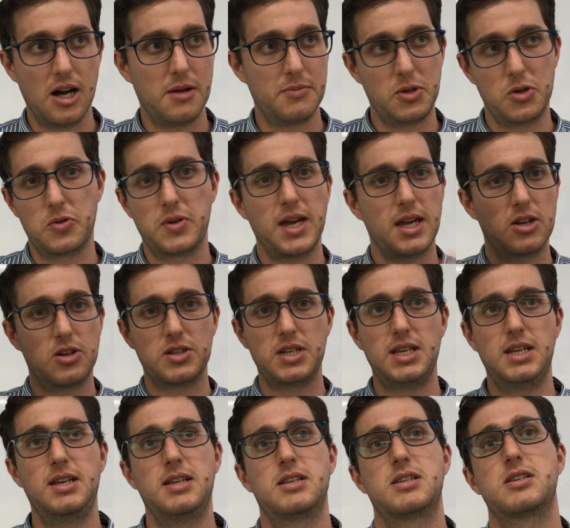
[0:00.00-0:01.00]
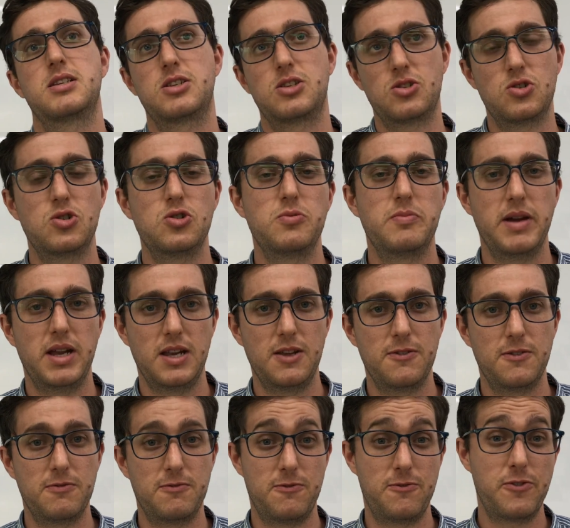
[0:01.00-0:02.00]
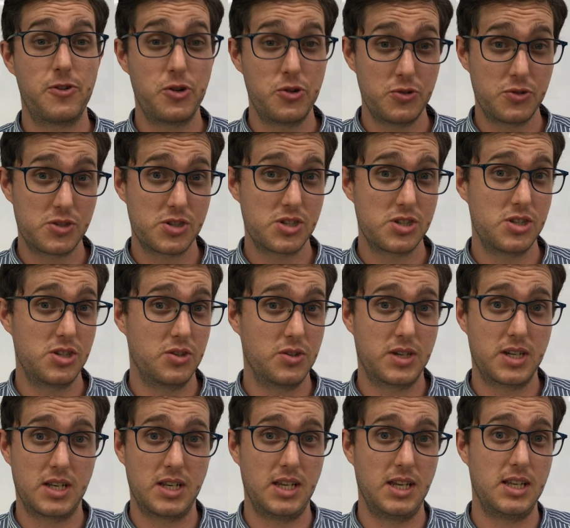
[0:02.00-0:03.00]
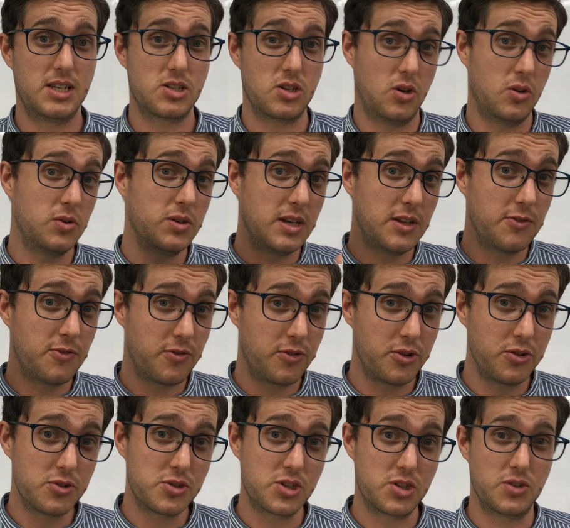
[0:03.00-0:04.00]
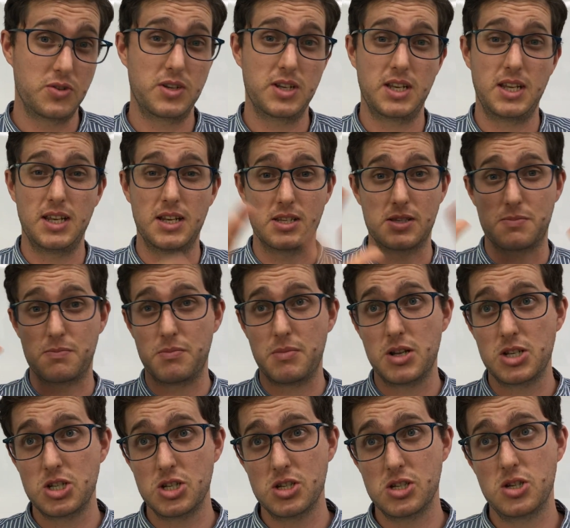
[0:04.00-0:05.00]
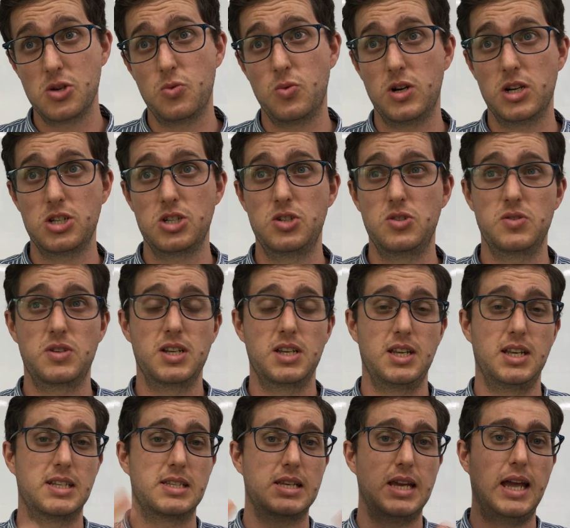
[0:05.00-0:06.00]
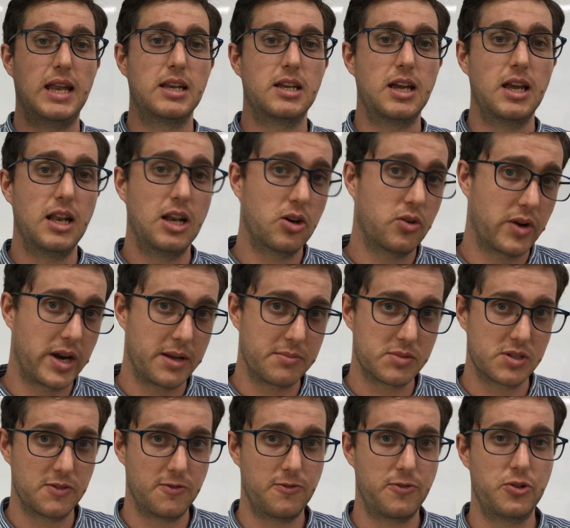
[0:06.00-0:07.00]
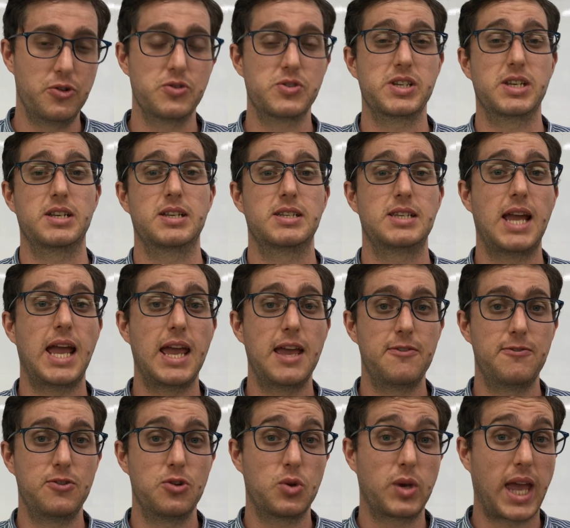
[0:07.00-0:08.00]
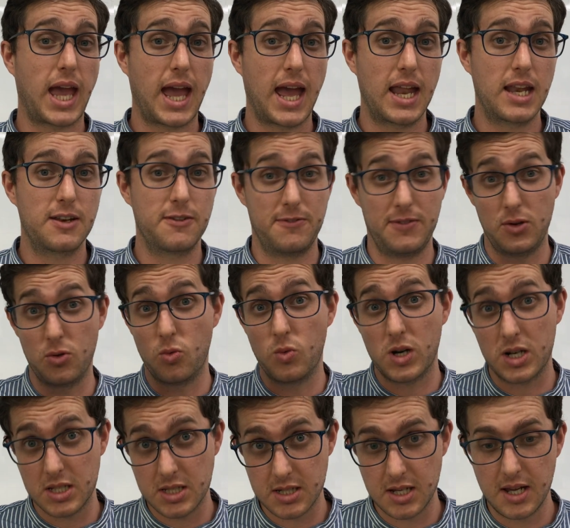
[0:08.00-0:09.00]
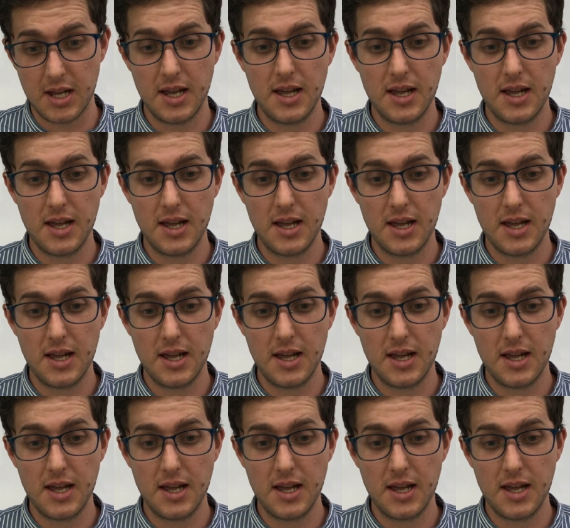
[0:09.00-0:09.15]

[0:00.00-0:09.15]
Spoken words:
You cannot eat too many fruits. You can eat only fruit. You can eat as much as you want. You can eat 10 kilograms of fruit in a day if you can, if you want.